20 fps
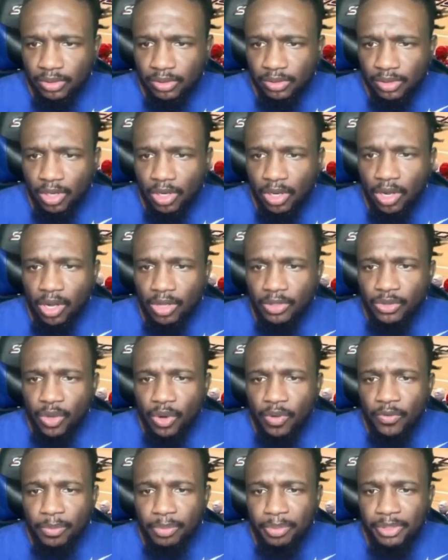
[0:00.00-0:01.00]
Oh, you
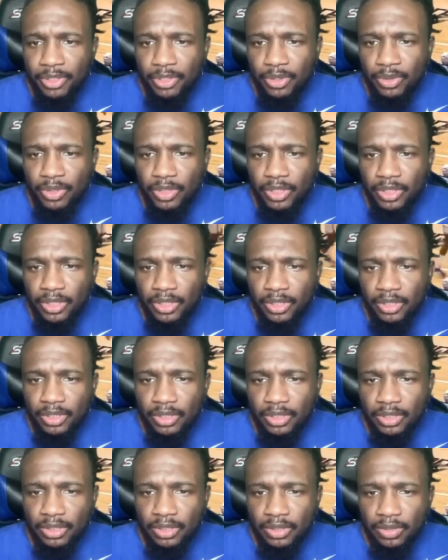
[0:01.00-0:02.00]
over pursued it.
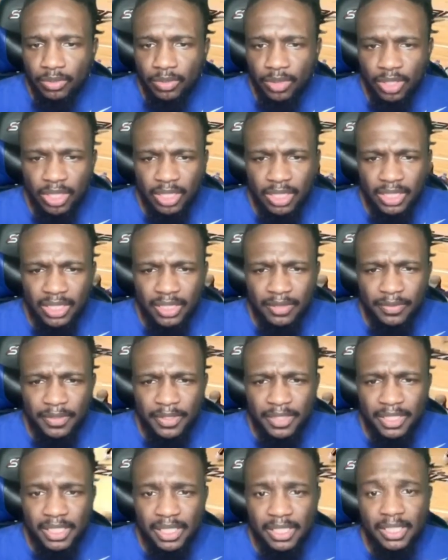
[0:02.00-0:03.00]
Well, good
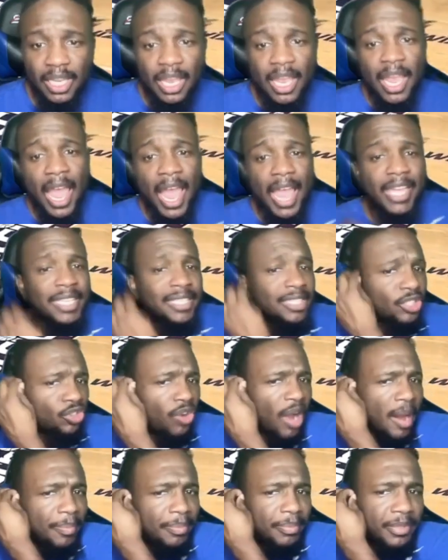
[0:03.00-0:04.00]
defense. He's
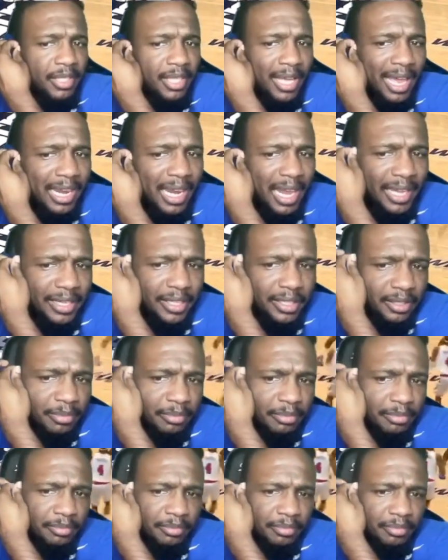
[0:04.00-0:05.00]
scrappy. I like him.
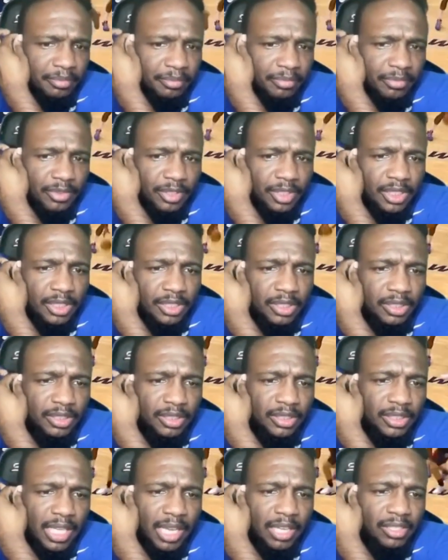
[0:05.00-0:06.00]

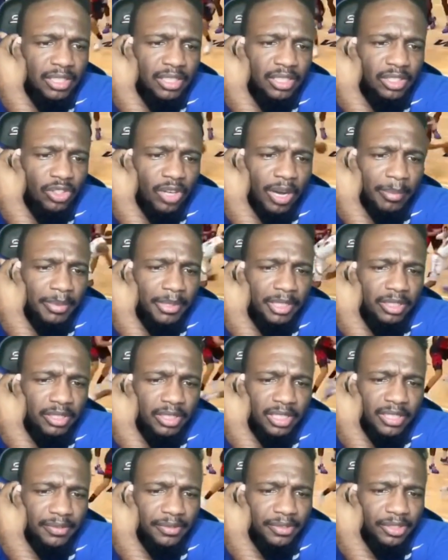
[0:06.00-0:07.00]
That was good scrappy little
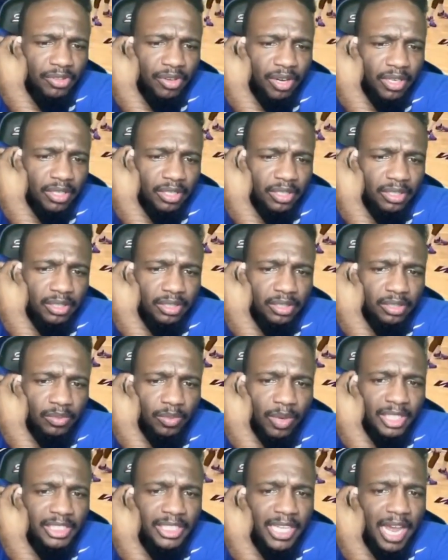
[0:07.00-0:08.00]
defense right there.
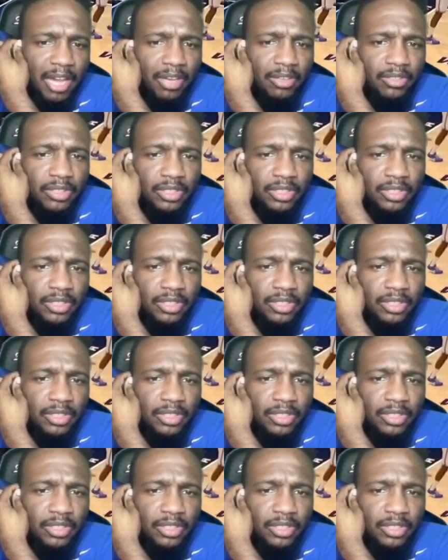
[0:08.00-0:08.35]
Watch out.